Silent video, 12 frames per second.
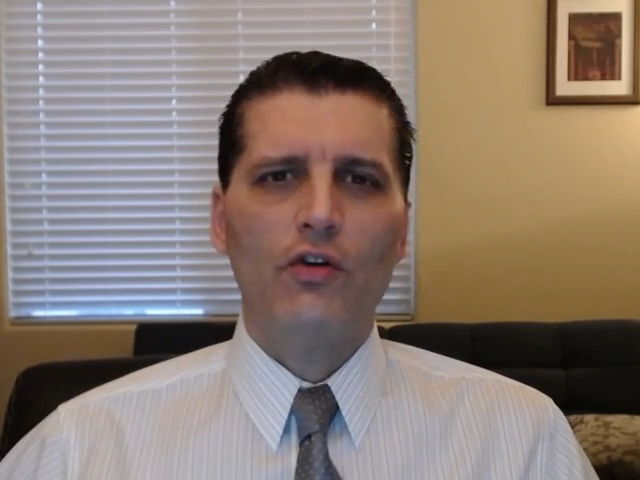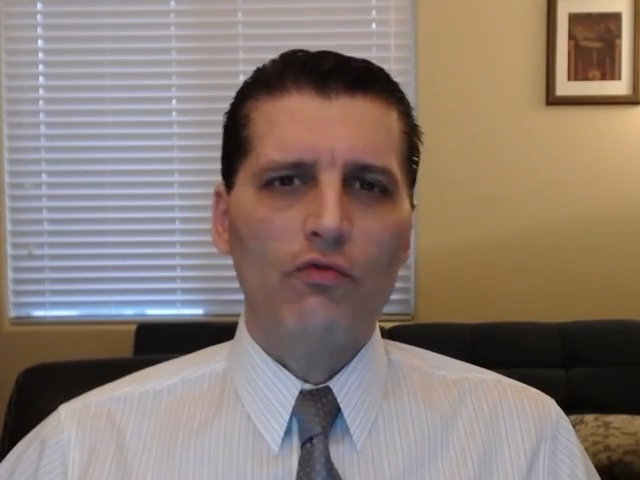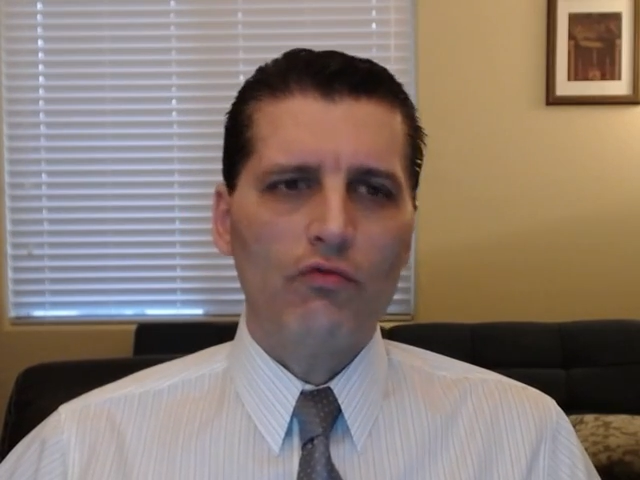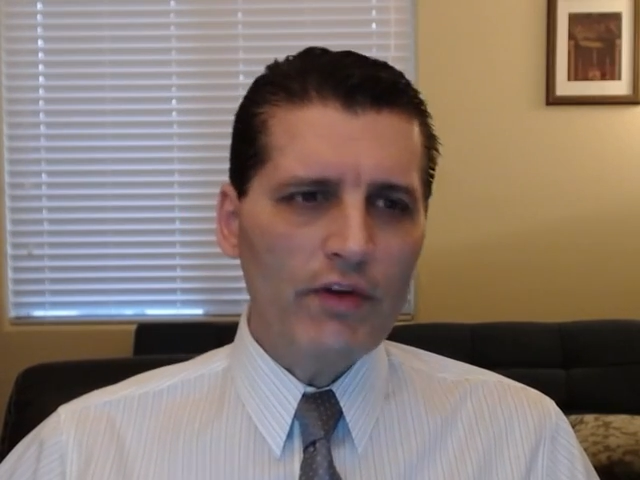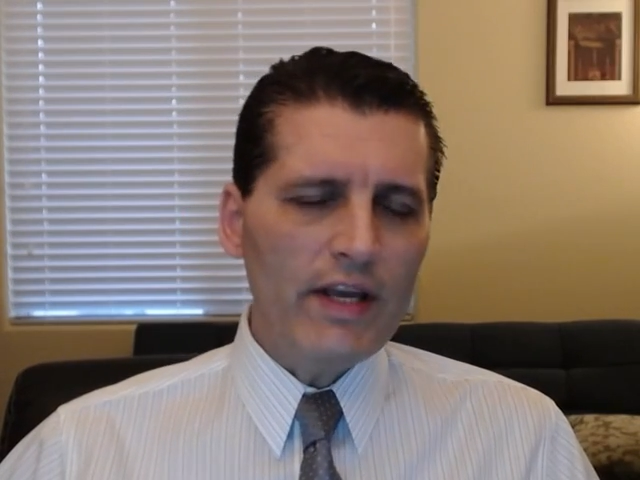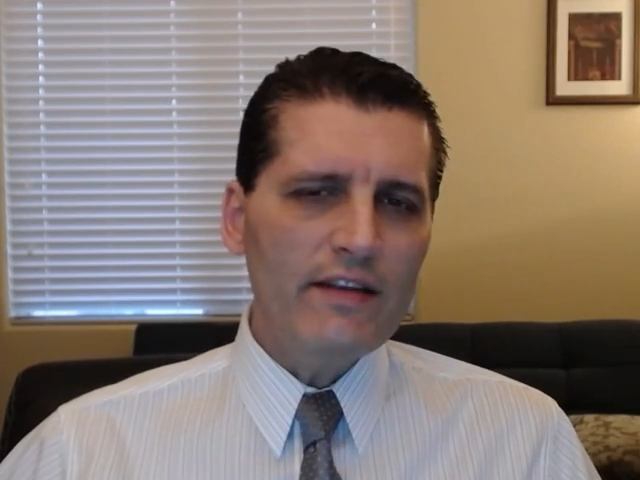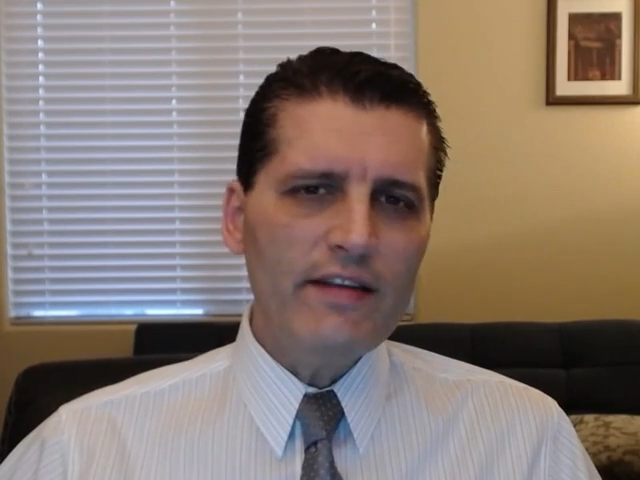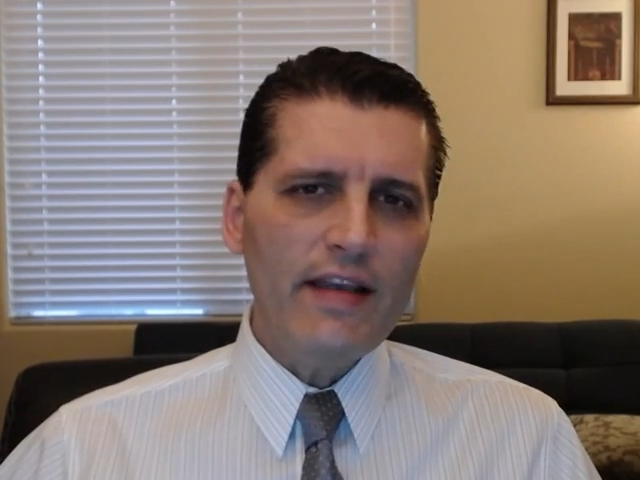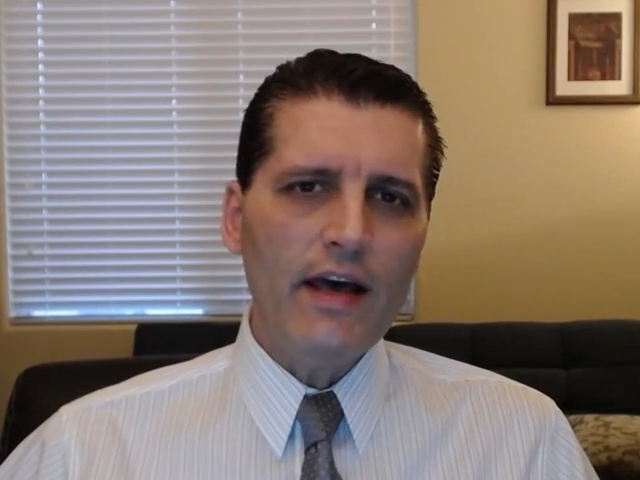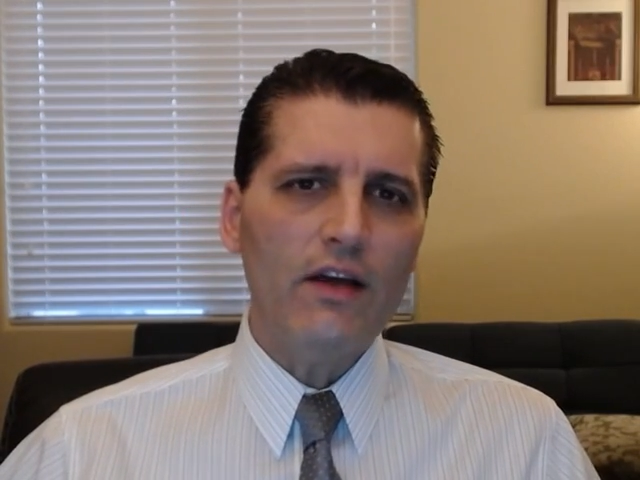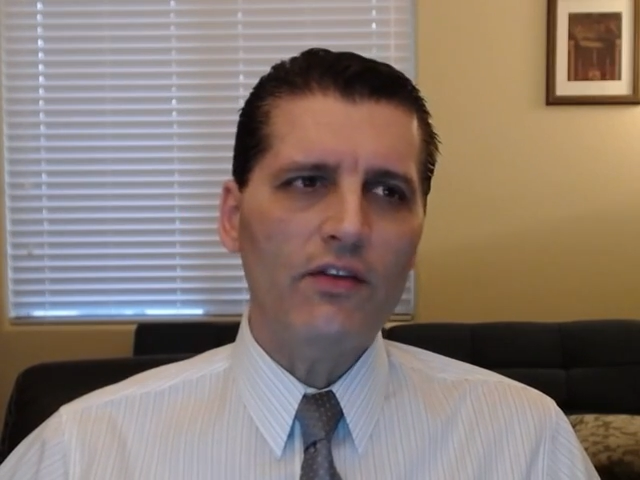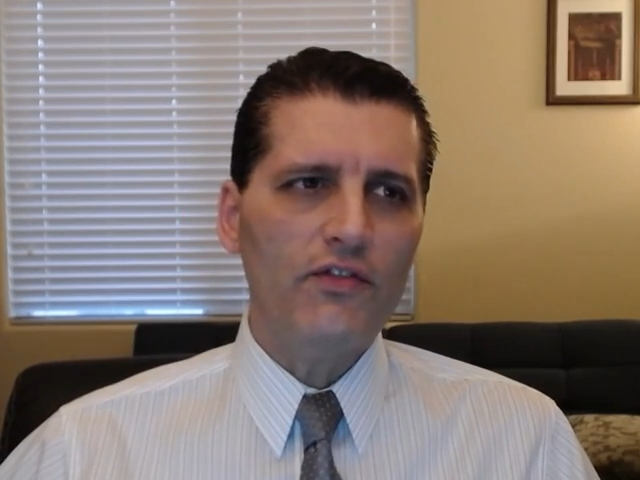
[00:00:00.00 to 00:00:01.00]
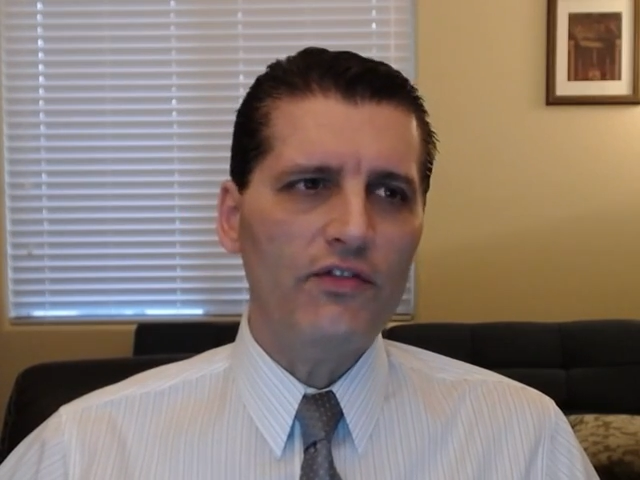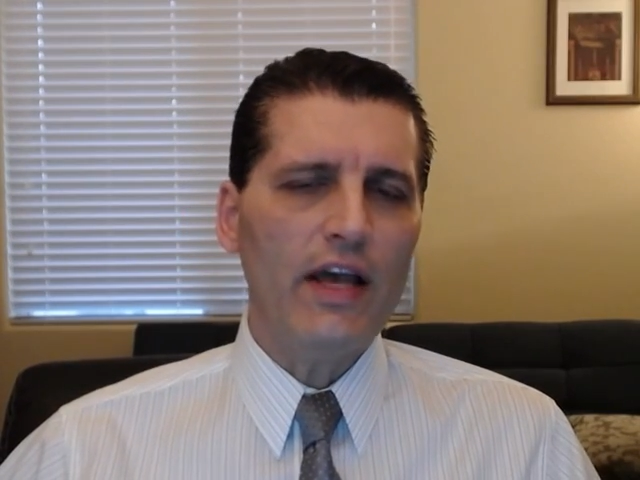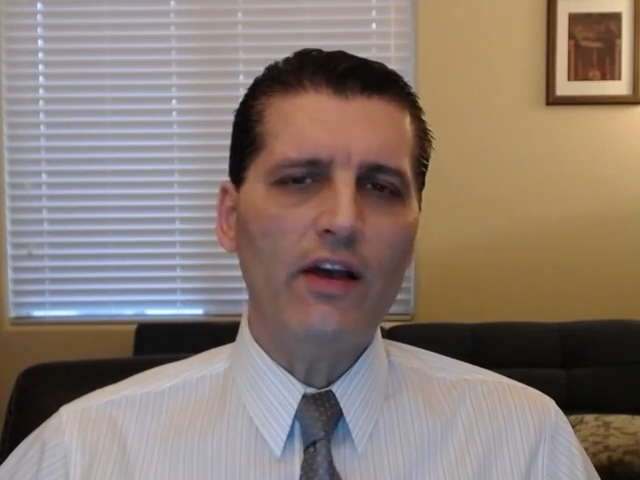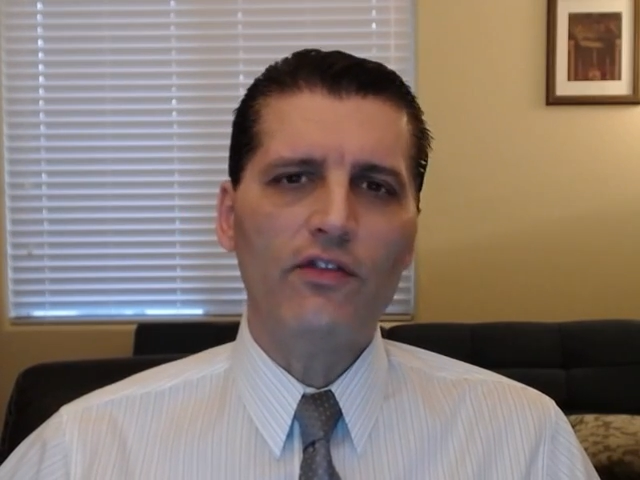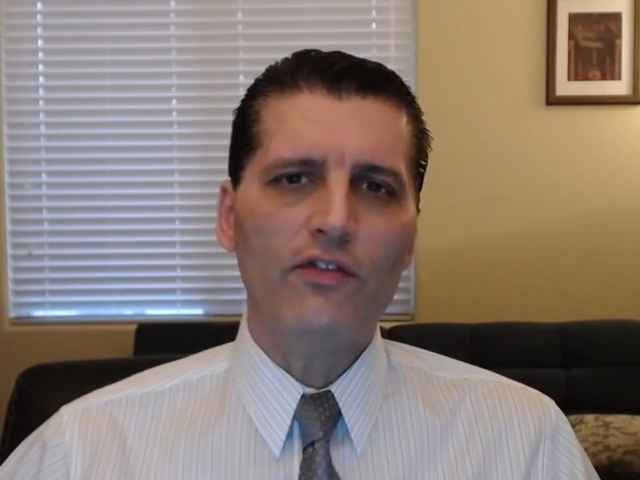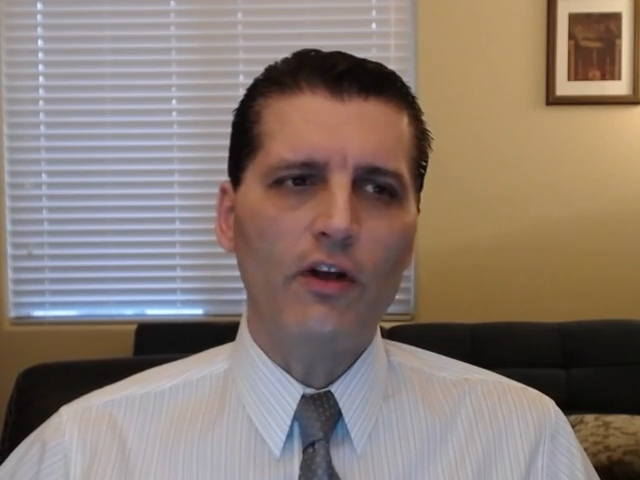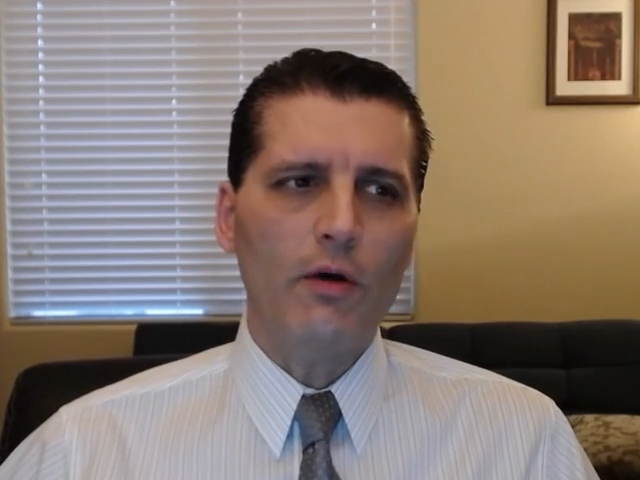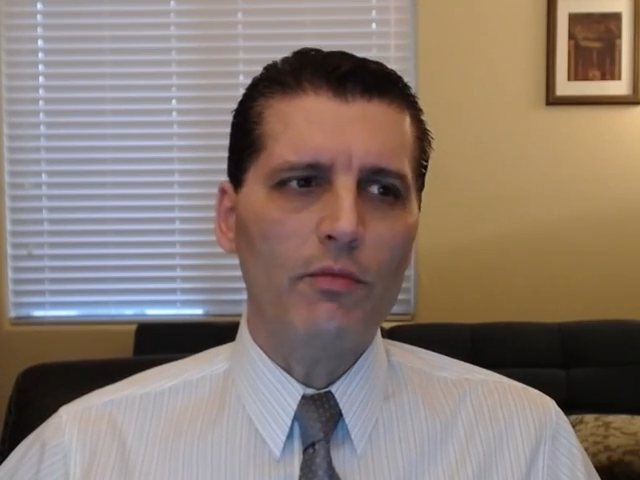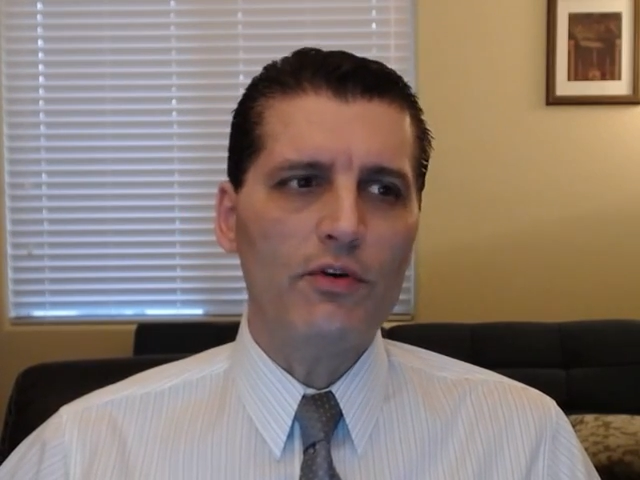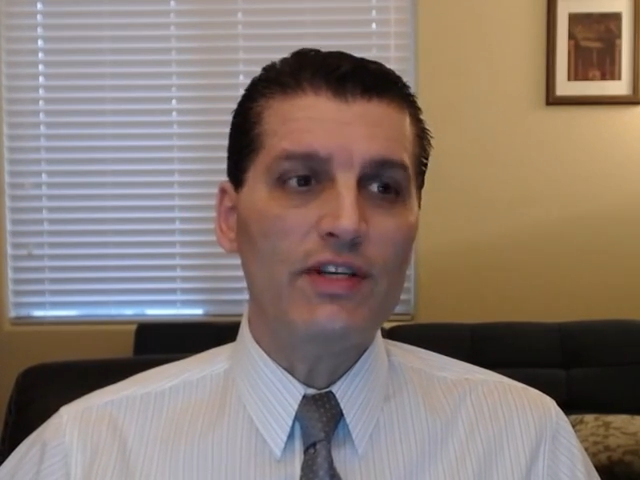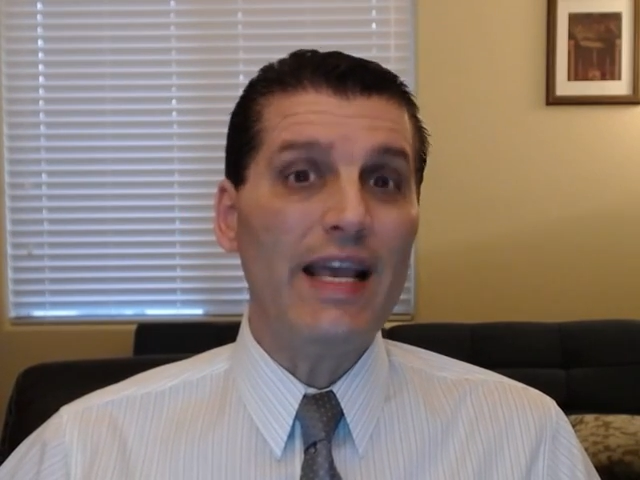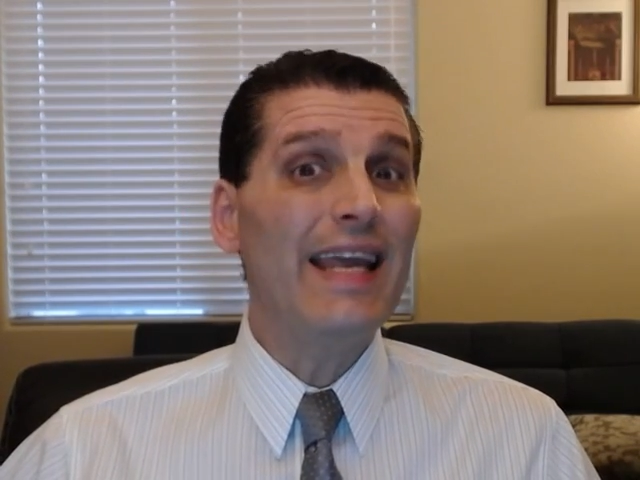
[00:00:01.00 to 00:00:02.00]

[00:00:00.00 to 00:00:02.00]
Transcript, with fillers: retail sales numbers